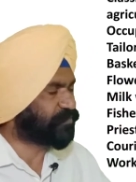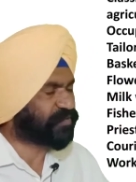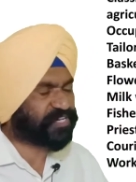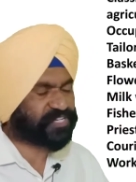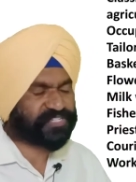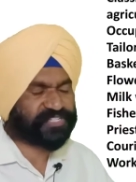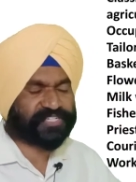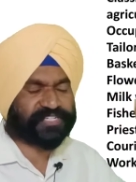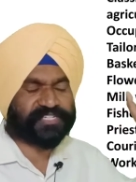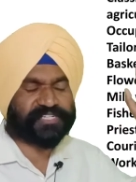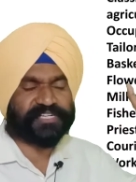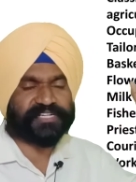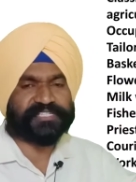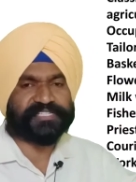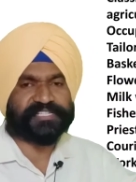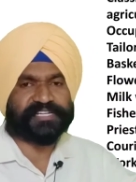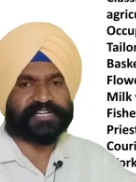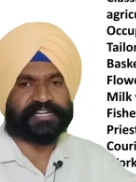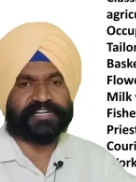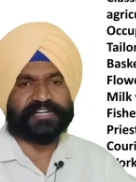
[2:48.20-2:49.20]
sector,
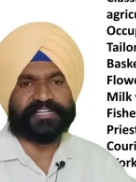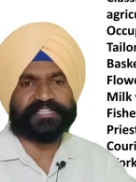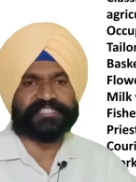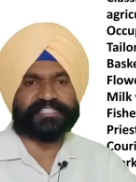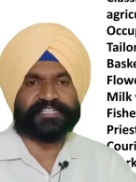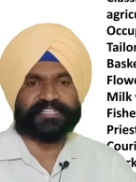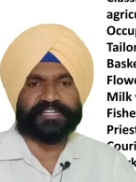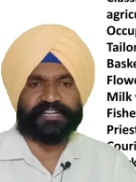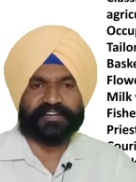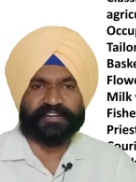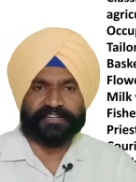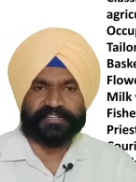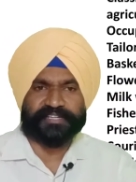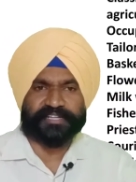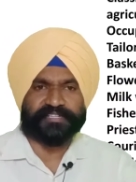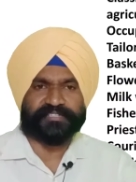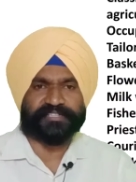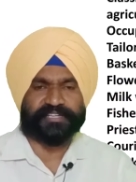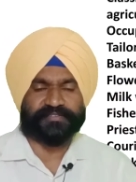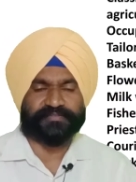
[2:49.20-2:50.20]
secondary sector or
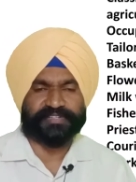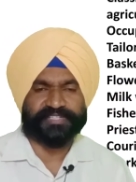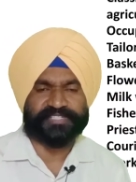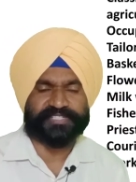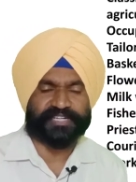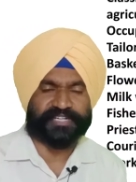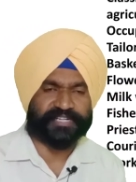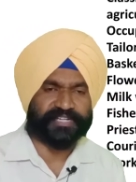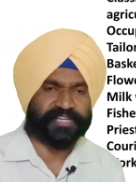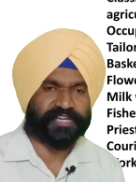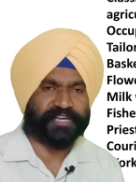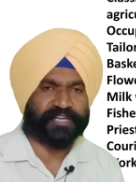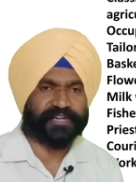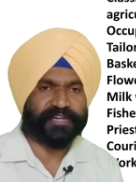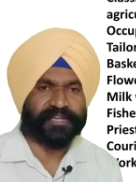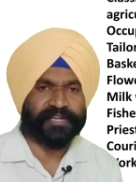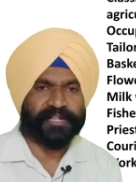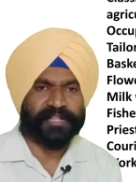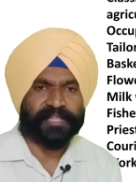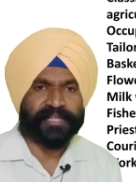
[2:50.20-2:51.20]
service sector,
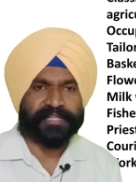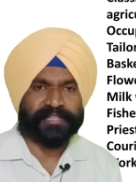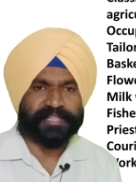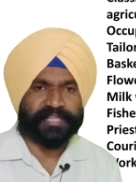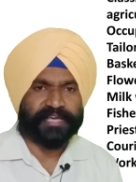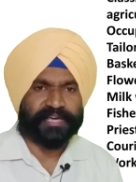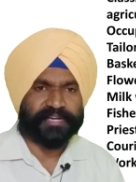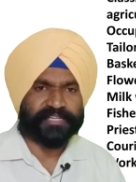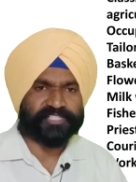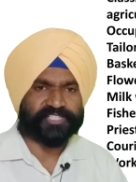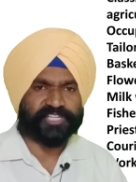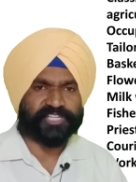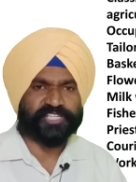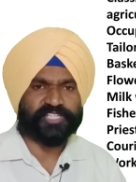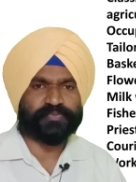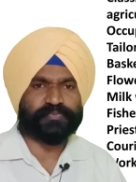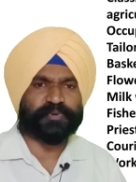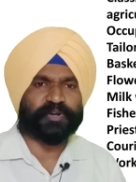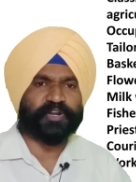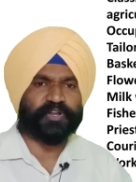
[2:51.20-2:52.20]
they are just
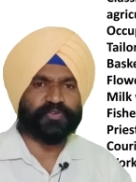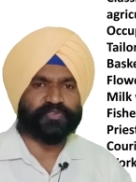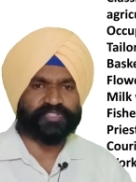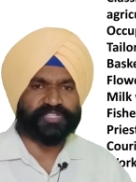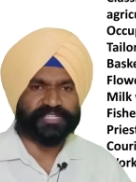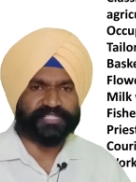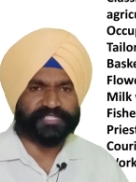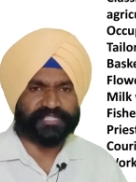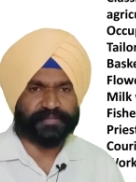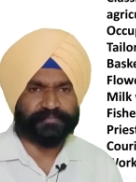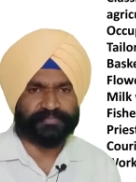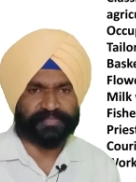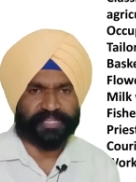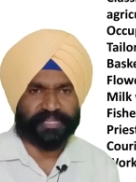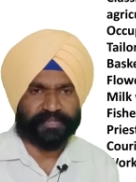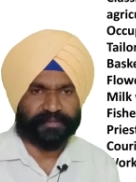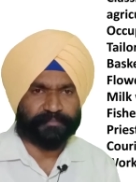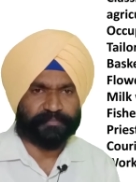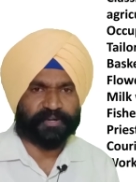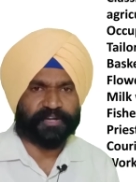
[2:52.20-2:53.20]
producing
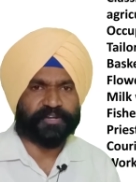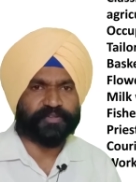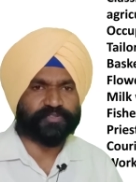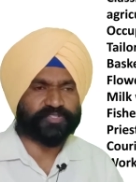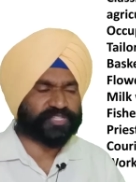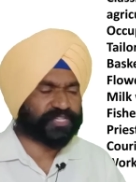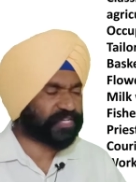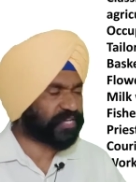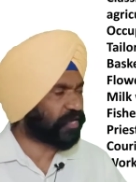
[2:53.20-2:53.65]
something, producing a